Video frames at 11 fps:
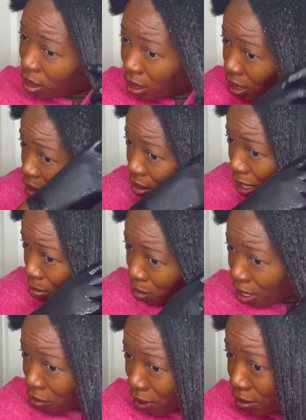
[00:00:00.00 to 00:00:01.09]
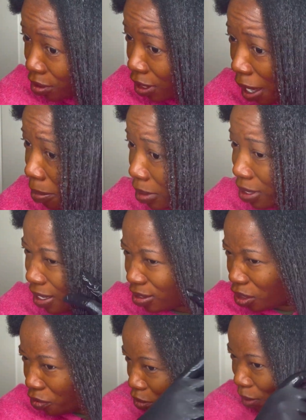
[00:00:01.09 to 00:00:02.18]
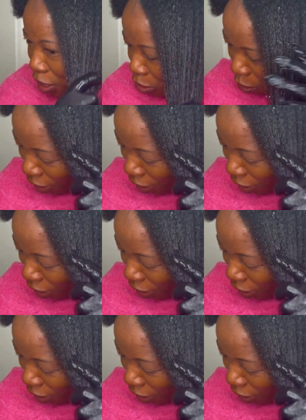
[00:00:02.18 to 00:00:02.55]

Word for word: and then I woke up the next morning